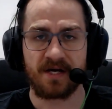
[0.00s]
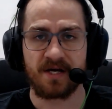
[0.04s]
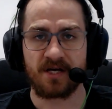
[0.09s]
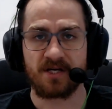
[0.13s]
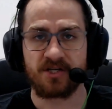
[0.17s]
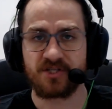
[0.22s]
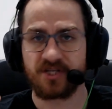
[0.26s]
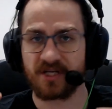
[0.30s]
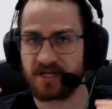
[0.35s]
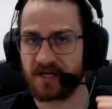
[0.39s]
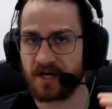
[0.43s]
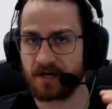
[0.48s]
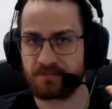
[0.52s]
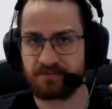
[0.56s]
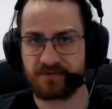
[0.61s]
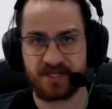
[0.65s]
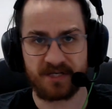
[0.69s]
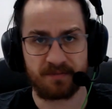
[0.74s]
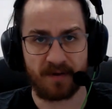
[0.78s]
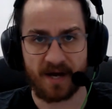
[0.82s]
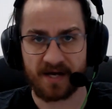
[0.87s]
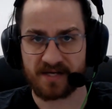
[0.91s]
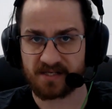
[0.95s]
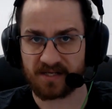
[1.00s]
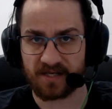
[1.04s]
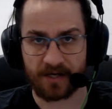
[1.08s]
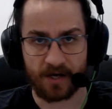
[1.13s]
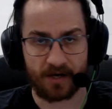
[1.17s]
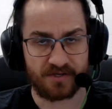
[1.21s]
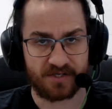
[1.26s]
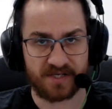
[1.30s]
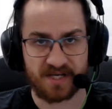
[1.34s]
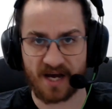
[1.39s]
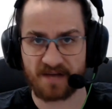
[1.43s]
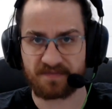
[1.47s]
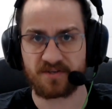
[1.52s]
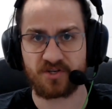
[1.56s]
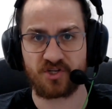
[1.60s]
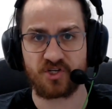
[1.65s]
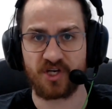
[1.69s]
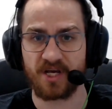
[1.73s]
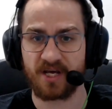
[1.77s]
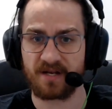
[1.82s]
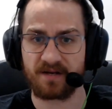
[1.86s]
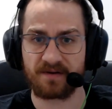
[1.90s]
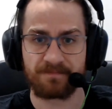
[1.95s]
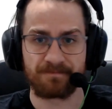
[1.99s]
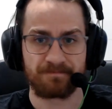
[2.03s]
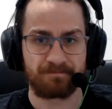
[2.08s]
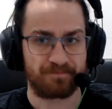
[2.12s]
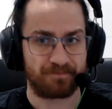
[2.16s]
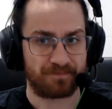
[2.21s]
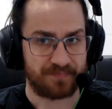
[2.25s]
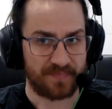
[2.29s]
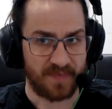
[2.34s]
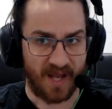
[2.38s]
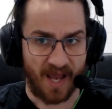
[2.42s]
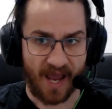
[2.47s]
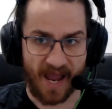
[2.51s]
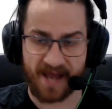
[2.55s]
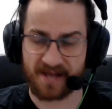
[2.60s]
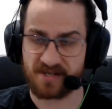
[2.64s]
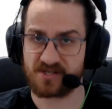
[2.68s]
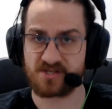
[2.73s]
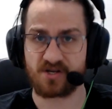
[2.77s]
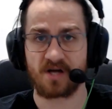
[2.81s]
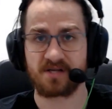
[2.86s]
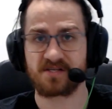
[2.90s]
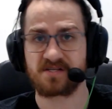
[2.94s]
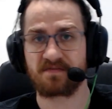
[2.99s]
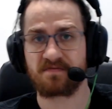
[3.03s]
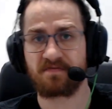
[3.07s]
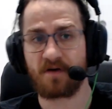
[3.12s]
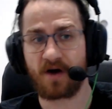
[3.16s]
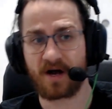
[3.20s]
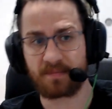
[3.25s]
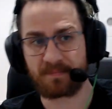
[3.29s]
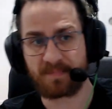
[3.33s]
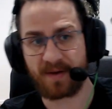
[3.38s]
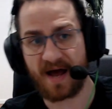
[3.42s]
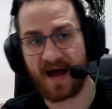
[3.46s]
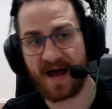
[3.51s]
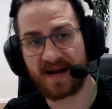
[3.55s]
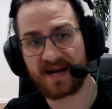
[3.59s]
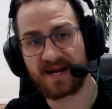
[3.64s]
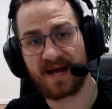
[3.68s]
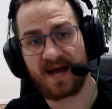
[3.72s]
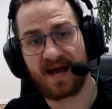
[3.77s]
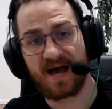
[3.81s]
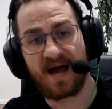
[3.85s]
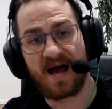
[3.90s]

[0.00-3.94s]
she basically goes, cut the shit, and decides to fight back.